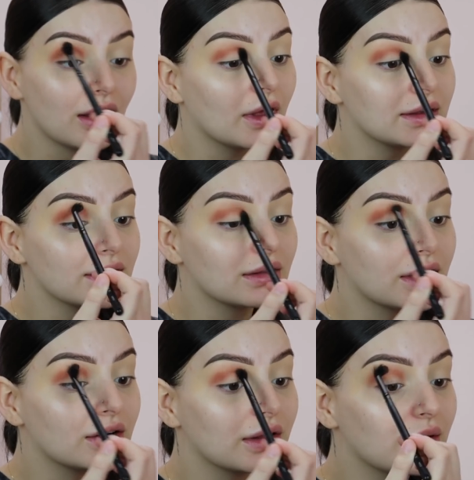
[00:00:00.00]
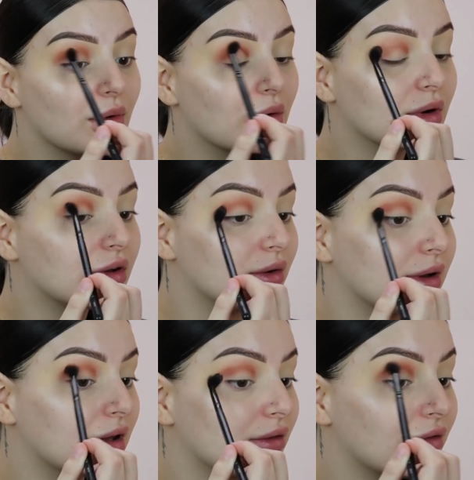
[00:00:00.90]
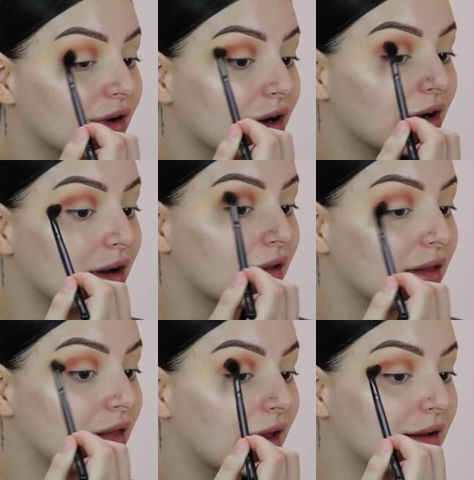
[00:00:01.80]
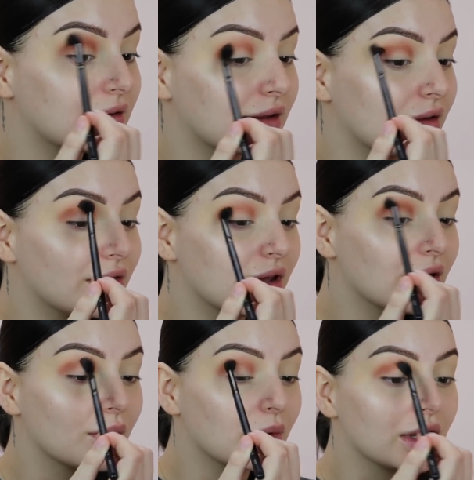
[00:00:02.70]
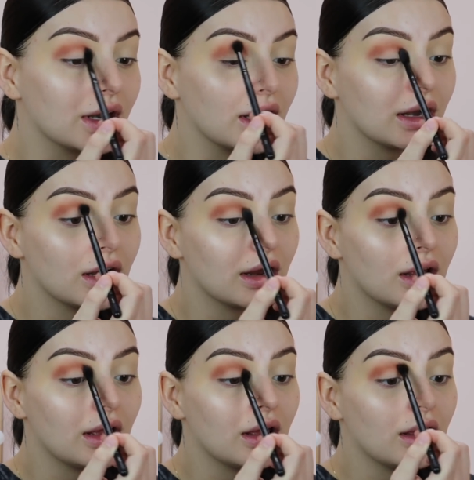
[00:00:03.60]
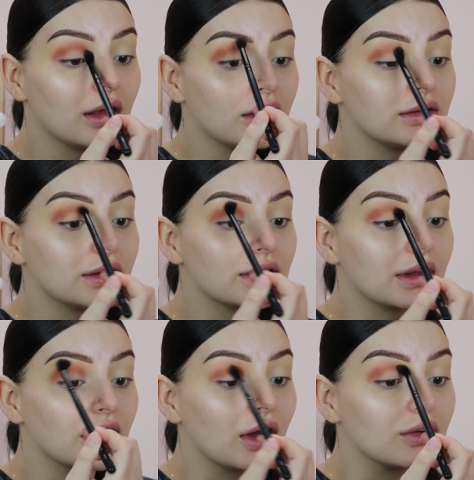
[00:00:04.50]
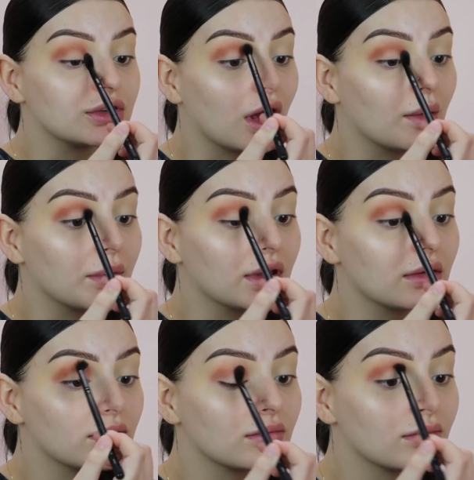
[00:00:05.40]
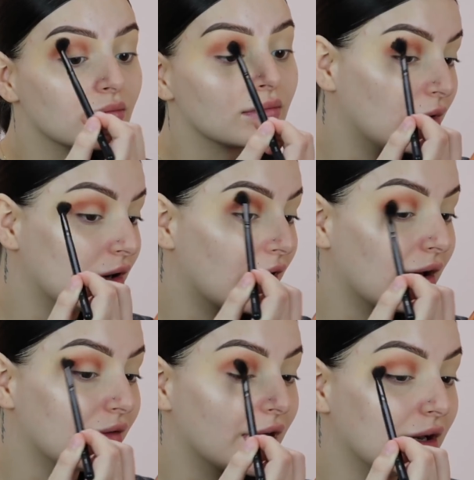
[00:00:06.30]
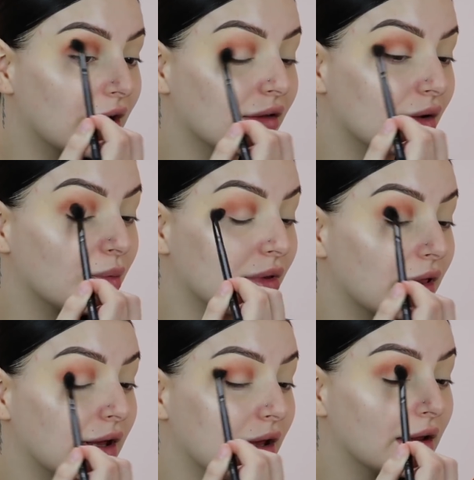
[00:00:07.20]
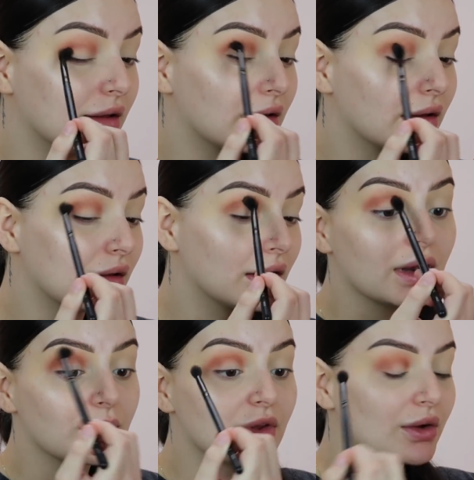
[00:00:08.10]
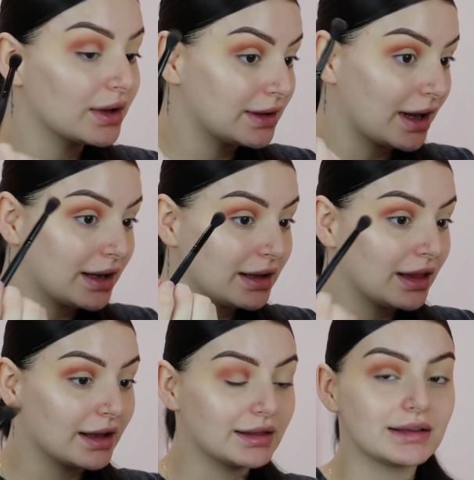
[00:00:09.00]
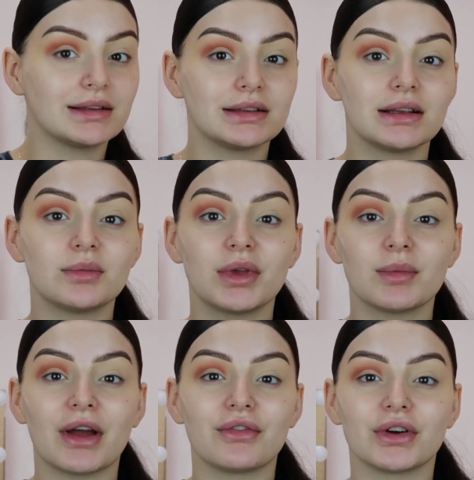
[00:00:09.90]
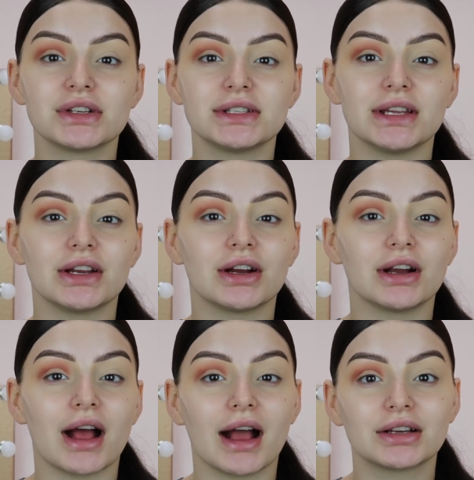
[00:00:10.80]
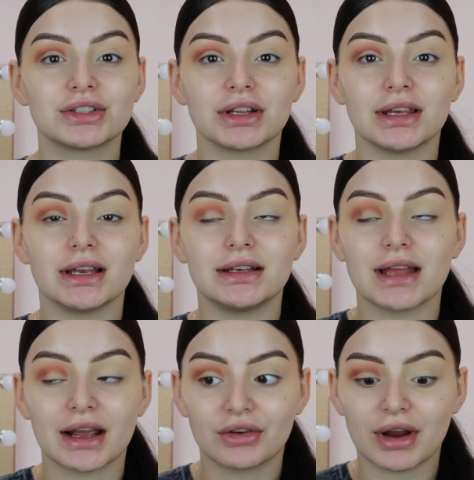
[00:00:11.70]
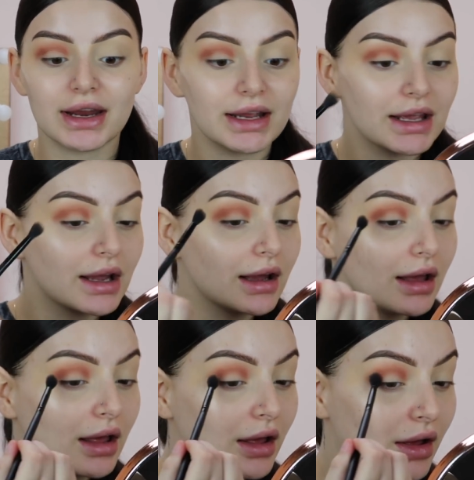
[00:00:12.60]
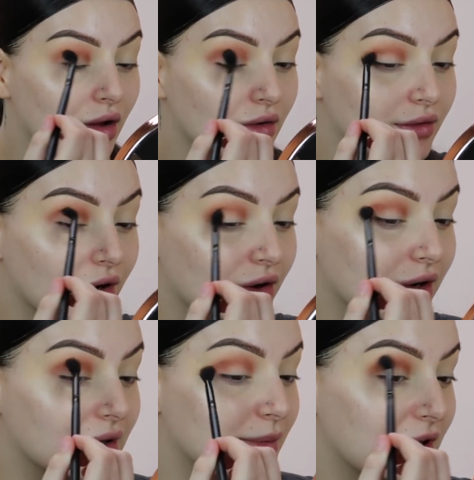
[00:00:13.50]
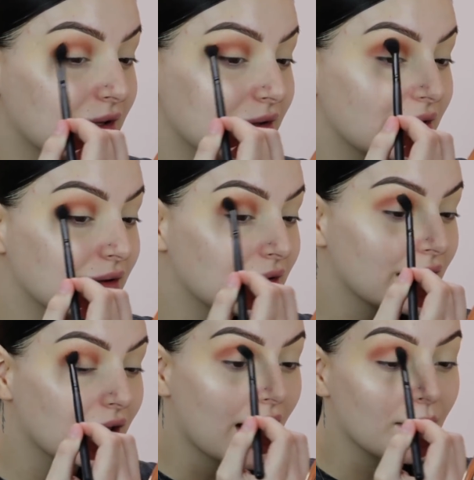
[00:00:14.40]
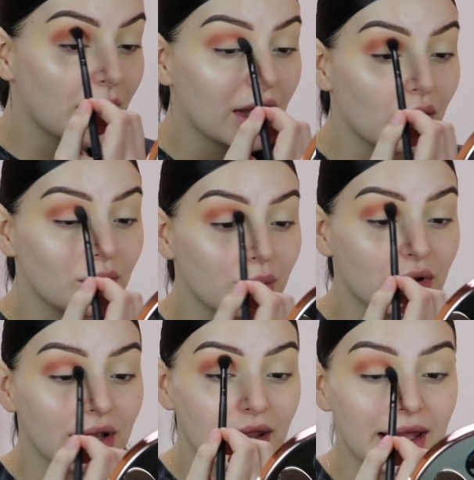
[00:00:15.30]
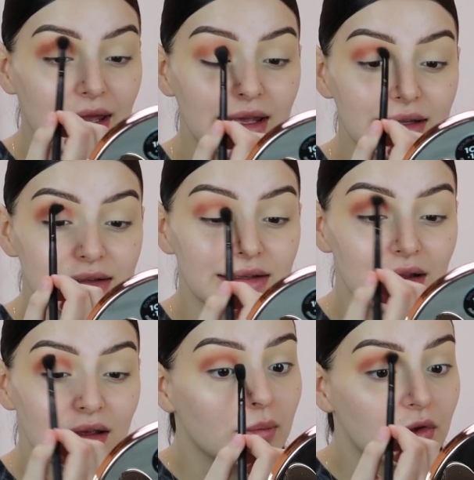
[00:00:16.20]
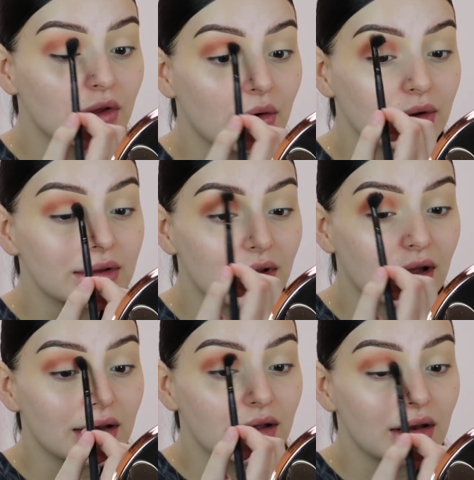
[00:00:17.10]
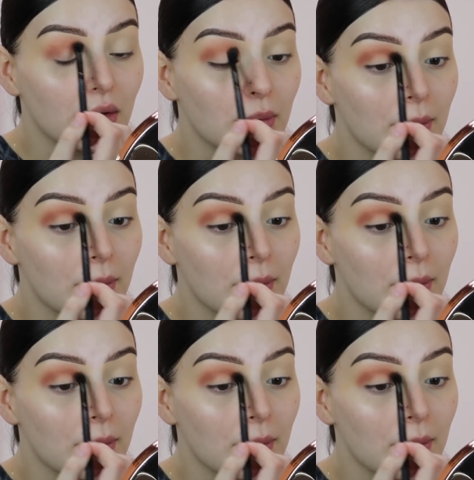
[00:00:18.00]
That's literally what we're doing for Thanksgiving. We're just gonna go shopping. We don't have any other plans, and I'm so excited. Like, this is gonna be my first year actually decorating for Christmas at my own place. I'm so excited.